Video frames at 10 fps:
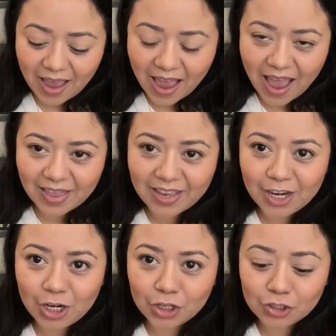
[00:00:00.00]
And it
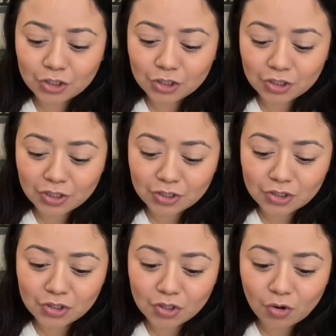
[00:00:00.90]
looks
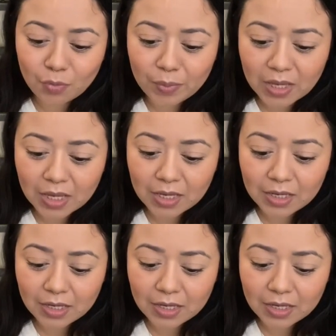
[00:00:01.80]
so big